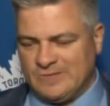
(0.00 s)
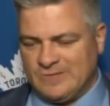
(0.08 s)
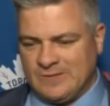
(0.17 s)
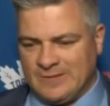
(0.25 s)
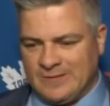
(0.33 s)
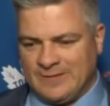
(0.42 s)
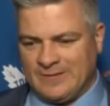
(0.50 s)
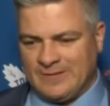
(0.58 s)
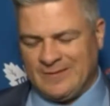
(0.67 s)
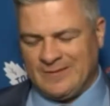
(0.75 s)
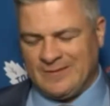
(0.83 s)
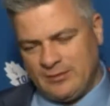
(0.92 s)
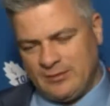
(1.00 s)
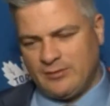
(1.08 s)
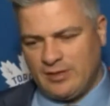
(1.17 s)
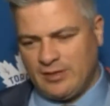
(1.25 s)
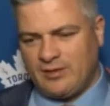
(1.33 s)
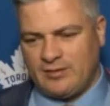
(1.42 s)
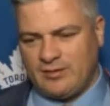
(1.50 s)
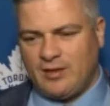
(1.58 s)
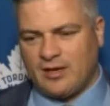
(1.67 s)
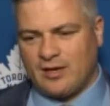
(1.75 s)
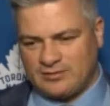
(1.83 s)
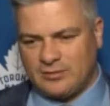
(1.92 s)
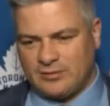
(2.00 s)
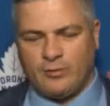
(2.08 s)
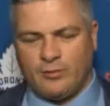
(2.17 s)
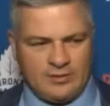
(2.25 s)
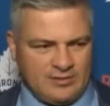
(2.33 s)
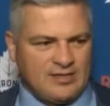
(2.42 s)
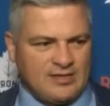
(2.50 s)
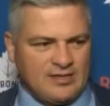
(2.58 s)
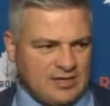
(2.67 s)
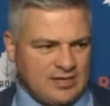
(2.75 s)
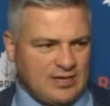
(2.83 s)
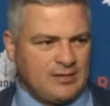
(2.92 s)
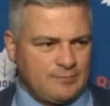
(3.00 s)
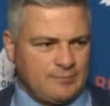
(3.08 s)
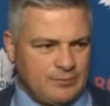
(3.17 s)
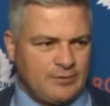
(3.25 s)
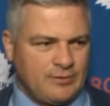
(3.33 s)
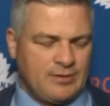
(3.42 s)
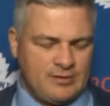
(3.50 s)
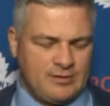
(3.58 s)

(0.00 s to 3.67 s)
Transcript: Then they got going in that second period,